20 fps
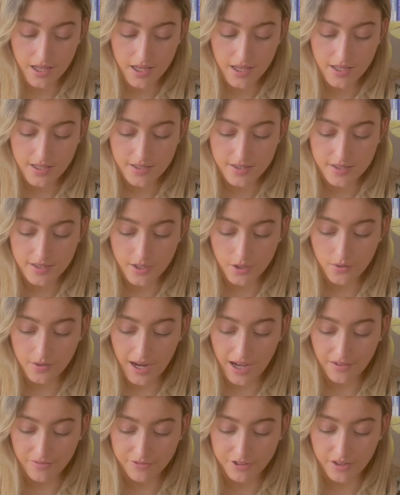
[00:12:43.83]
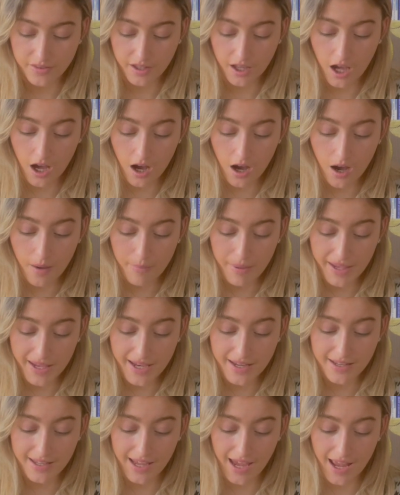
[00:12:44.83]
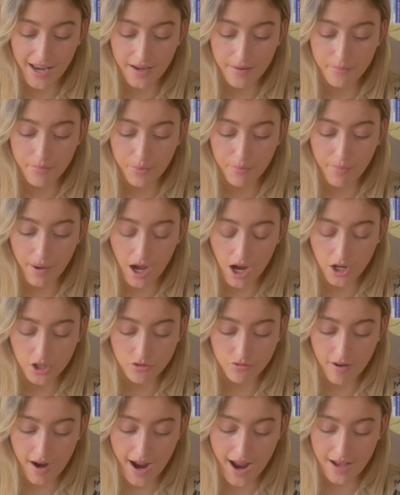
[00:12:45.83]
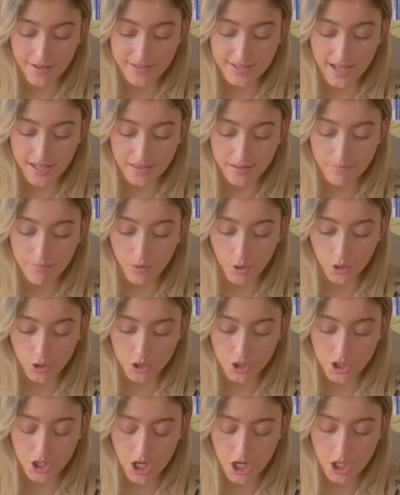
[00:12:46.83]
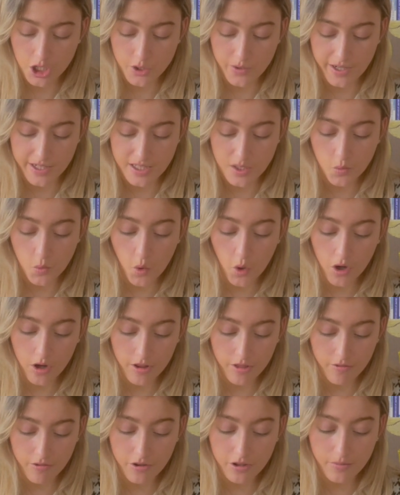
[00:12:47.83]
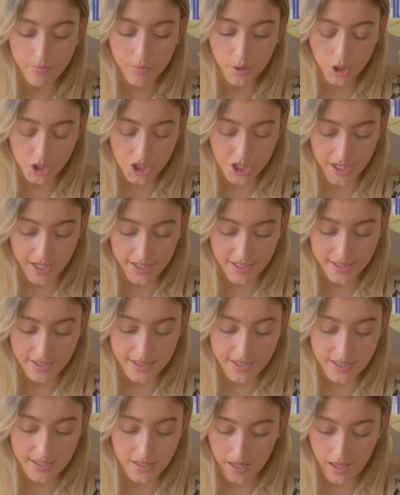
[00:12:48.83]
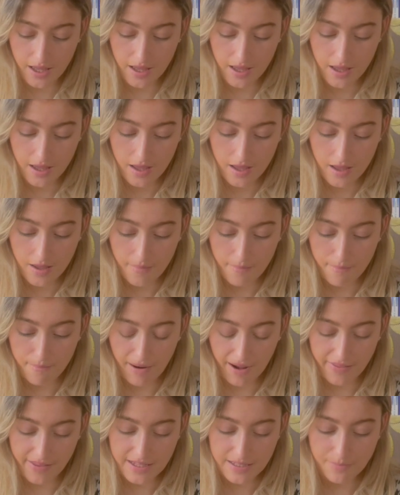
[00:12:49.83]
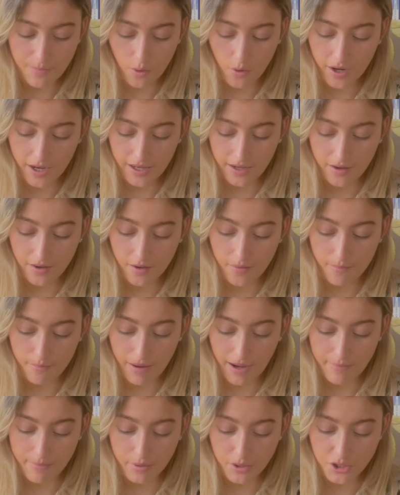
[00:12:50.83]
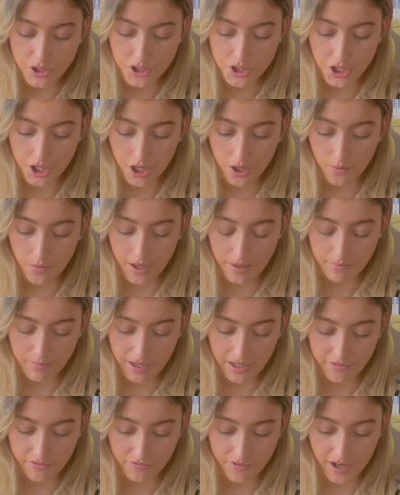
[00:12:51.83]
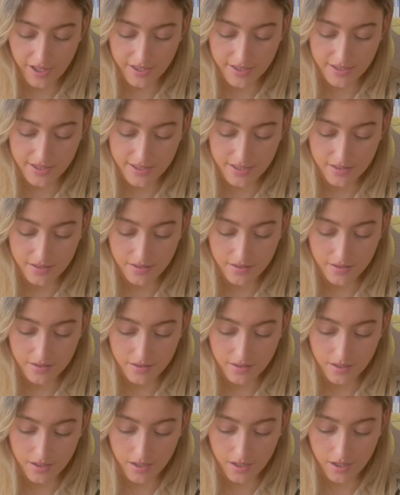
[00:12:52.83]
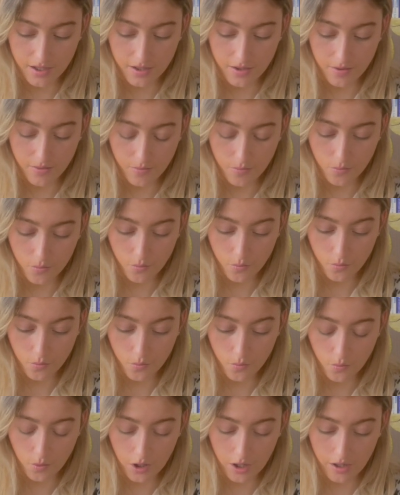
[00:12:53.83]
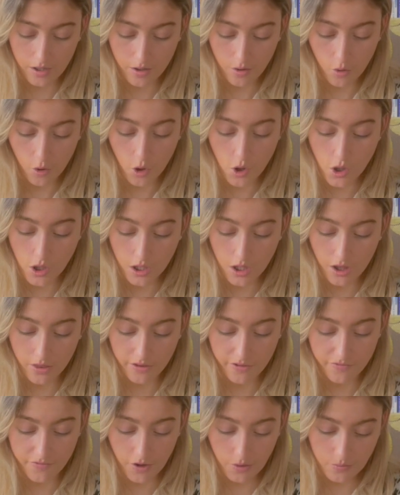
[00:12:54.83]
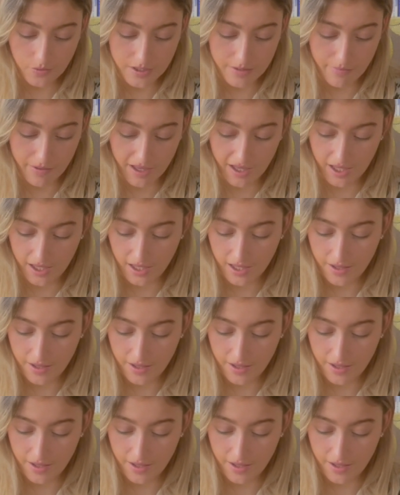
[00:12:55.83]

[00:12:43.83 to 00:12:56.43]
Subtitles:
Soon after, the car appeared again, but parked right outside the bush, so I had to walk through the bushes. By this point, my bus knew, and my friends were all on the phone to me.